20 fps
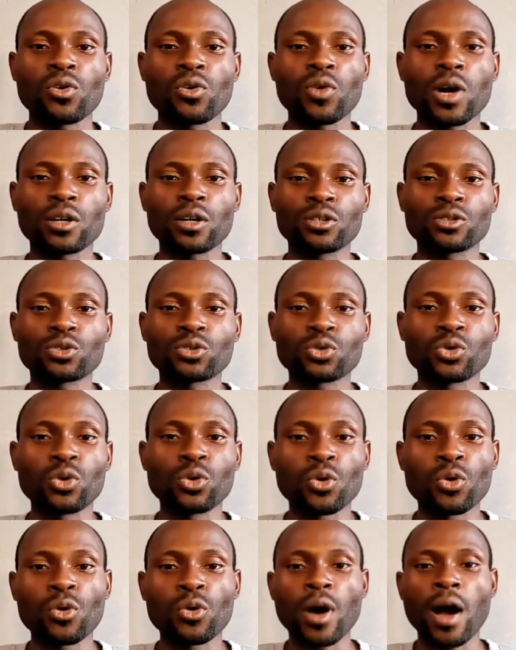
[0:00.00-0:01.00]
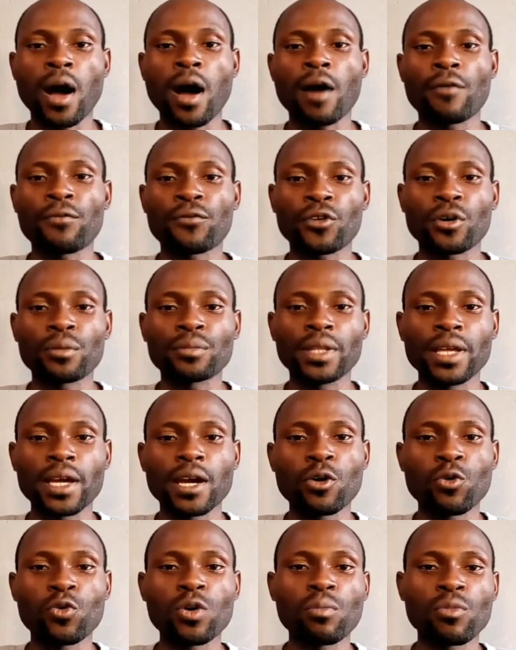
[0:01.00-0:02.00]
We're going to, from
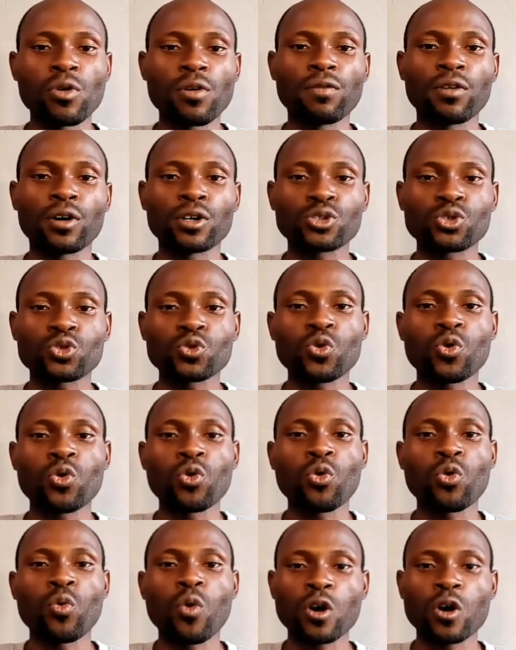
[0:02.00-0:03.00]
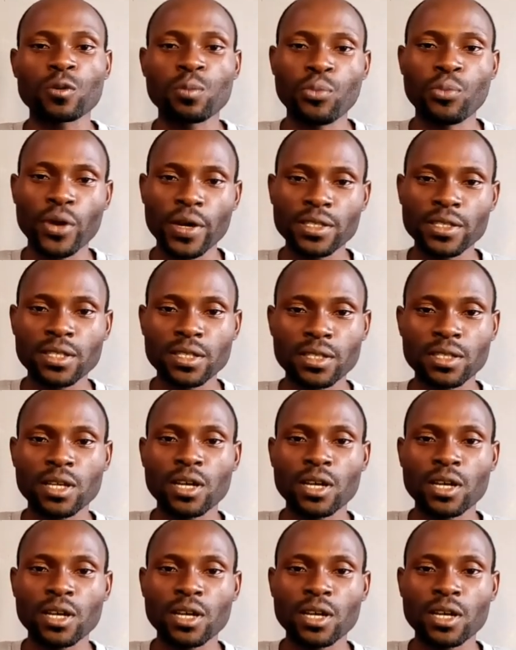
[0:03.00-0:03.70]
there, we'll move on to Wordpress.